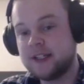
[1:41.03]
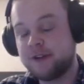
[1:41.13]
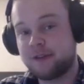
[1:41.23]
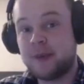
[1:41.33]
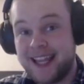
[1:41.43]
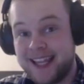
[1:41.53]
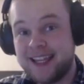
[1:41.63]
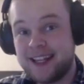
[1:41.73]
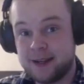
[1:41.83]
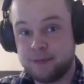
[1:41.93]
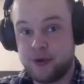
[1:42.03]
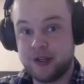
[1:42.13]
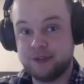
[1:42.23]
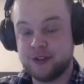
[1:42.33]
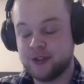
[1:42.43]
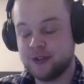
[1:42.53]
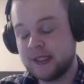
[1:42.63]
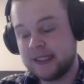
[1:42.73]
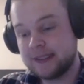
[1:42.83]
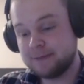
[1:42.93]
from a healing point of view,
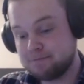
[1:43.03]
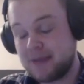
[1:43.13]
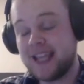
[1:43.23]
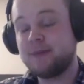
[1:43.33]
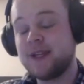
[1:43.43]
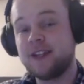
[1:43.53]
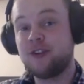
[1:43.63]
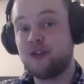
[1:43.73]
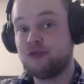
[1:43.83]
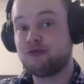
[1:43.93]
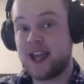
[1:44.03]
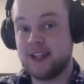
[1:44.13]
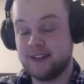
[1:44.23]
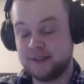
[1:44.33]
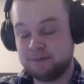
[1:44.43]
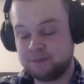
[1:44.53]
maybe in the new raid.